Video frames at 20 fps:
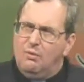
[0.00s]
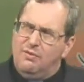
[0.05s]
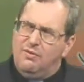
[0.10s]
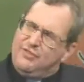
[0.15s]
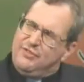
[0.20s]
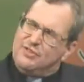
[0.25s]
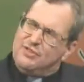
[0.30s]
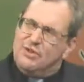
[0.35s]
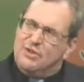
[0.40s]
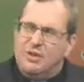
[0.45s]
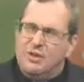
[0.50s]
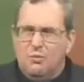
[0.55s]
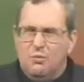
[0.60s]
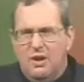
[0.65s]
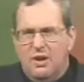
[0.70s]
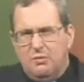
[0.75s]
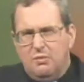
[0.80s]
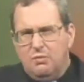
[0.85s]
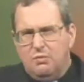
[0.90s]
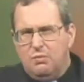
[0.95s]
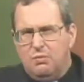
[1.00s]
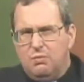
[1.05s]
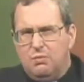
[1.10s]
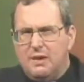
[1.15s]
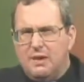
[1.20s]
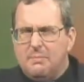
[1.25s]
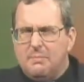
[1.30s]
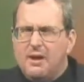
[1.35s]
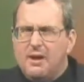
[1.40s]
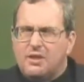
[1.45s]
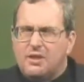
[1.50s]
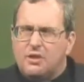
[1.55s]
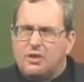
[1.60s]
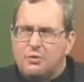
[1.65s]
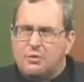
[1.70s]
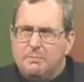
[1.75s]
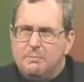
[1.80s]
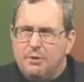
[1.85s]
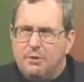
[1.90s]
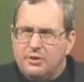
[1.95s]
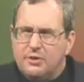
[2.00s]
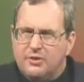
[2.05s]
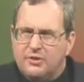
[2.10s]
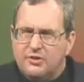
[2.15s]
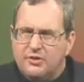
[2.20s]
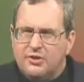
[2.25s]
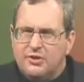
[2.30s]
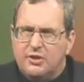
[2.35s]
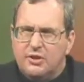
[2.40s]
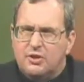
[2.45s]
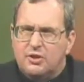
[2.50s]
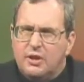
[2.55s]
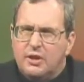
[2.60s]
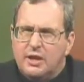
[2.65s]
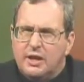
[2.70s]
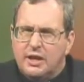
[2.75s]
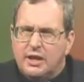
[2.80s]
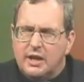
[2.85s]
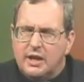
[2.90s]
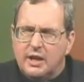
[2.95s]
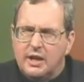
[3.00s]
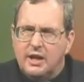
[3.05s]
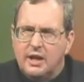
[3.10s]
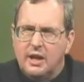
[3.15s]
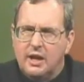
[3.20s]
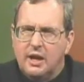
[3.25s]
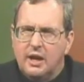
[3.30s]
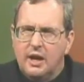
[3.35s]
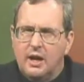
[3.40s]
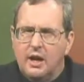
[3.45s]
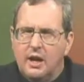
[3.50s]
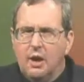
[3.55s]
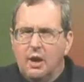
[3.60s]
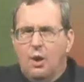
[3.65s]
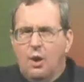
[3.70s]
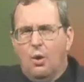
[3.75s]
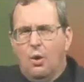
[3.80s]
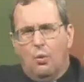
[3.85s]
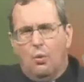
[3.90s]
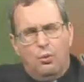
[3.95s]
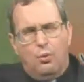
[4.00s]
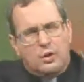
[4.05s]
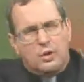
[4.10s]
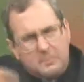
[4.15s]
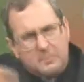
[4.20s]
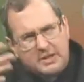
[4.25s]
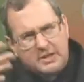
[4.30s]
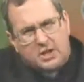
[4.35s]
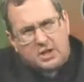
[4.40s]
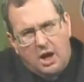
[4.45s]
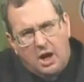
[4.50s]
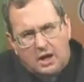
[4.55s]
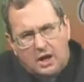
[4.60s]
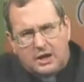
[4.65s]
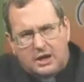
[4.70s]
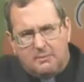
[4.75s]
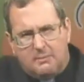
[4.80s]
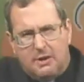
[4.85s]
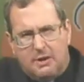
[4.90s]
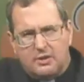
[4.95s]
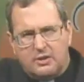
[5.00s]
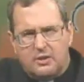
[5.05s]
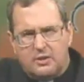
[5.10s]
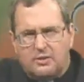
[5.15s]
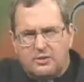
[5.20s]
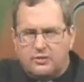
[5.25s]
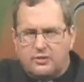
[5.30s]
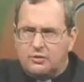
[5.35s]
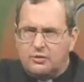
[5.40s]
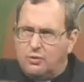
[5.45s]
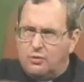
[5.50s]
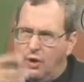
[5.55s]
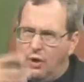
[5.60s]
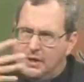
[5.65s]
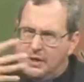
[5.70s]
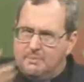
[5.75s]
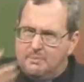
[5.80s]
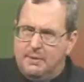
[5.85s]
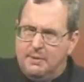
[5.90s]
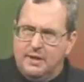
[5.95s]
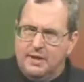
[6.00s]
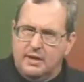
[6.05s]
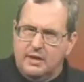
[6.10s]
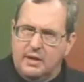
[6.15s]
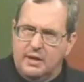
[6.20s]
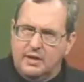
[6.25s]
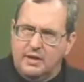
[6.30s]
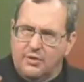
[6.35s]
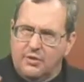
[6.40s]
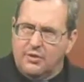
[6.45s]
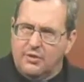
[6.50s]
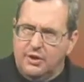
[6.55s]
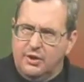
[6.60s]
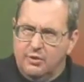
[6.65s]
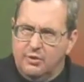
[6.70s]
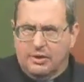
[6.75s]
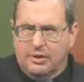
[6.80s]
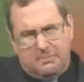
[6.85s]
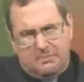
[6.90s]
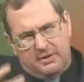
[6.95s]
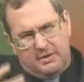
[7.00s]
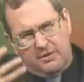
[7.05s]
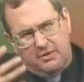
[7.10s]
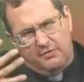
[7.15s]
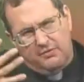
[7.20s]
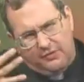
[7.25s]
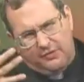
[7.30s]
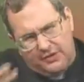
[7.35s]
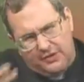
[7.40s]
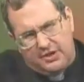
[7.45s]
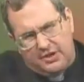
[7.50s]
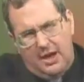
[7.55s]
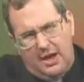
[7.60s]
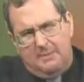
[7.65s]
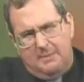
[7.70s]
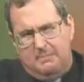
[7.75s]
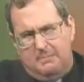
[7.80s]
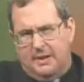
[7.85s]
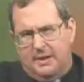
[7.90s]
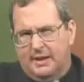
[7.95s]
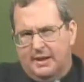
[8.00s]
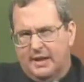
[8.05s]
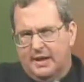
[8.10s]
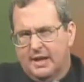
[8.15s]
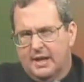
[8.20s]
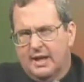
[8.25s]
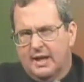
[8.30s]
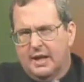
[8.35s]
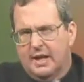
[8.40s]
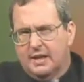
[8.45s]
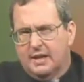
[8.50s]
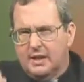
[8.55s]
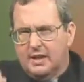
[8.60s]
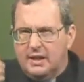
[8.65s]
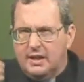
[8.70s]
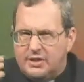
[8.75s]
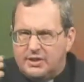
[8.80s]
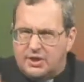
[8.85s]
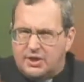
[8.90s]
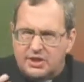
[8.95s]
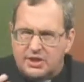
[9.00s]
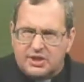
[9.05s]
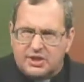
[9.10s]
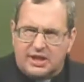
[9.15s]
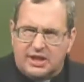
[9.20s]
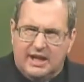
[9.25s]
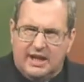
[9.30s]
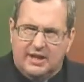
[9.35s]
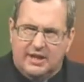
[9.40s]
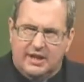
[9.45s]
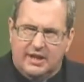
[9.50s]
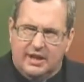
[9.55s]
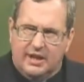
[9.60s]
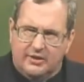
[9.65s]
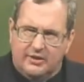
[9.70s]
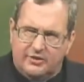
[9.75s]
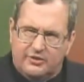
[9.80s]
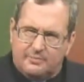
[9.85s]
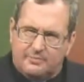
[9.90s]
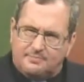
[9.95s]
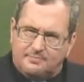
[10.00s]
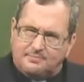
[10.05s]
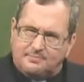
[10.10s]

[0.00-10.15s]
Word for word: if there's only one, what about the three persons in the Trinity? We're going to be talking about this quite a bit in another unit, but for the time being, let's just say this.